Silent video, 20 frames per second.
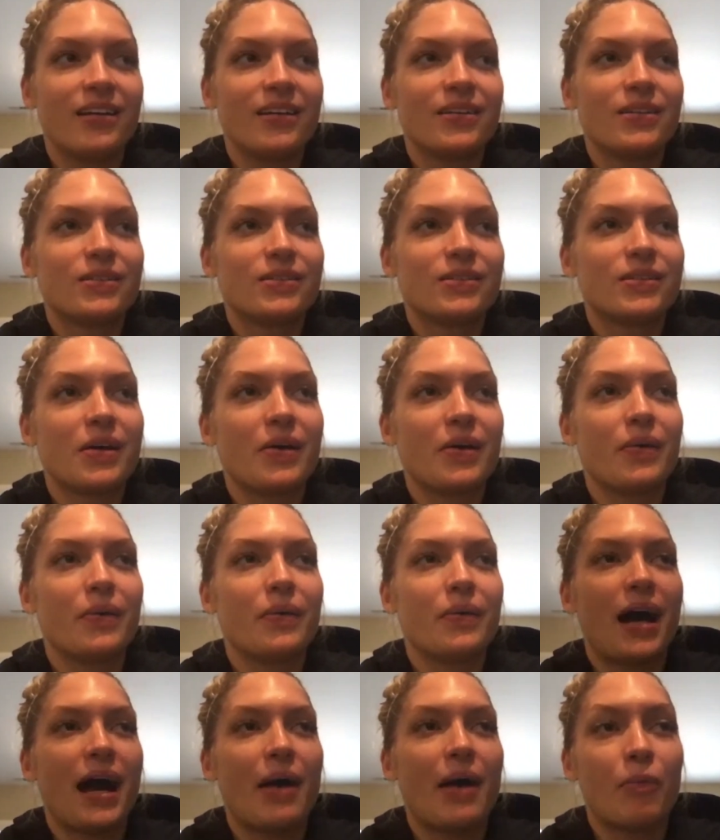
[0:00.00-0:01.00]

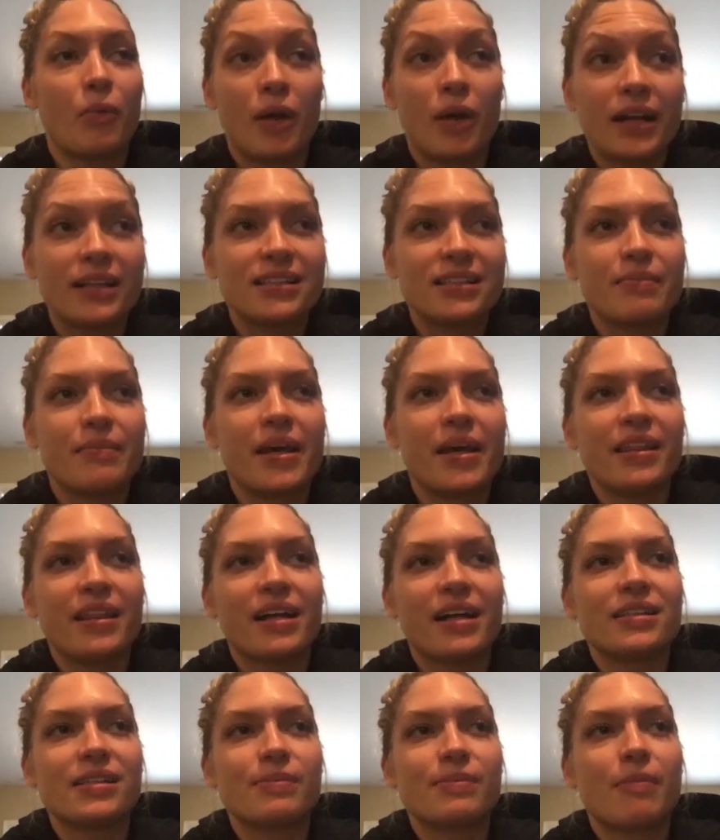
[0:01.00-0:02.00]
So I wanted to make
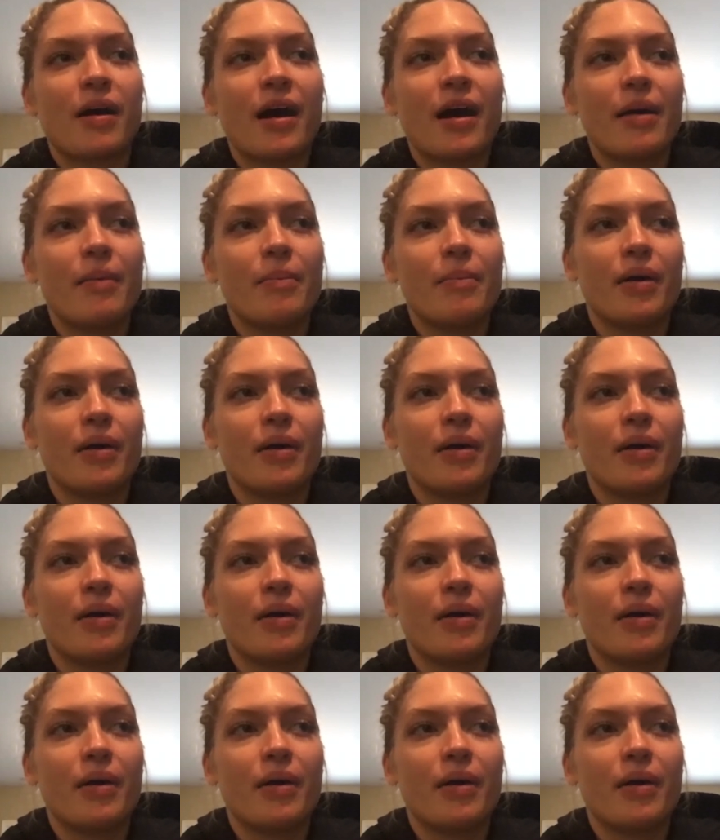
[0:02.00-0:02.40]
that spot,